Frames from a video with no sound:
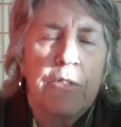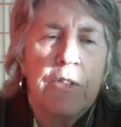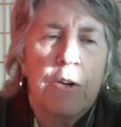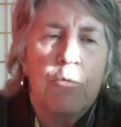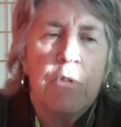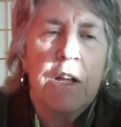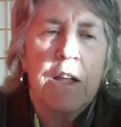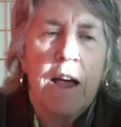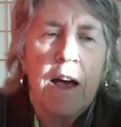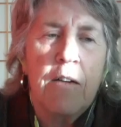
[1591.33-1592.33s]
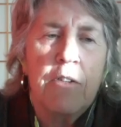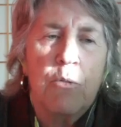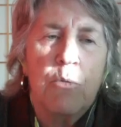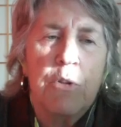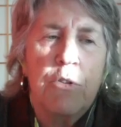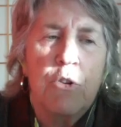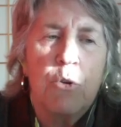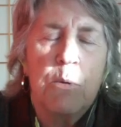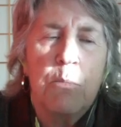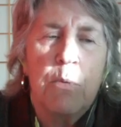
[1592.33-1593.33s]
that wreak havoc with the
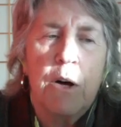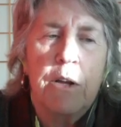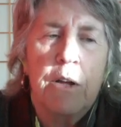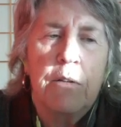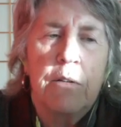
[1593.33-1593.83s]
human body,